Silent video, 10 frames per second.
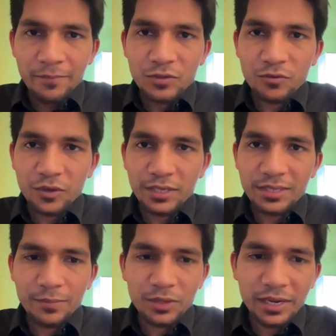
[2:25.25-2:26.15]
So for
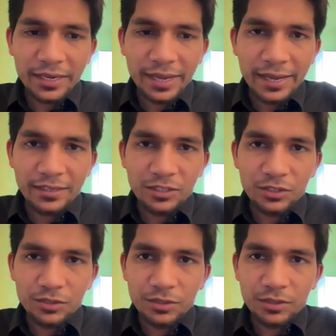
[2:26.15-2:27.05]
example, I added
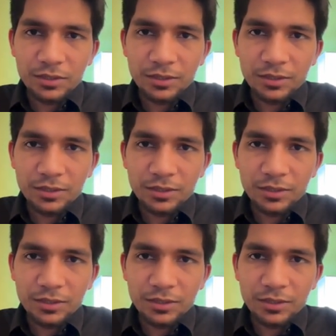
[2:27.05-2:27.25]
here,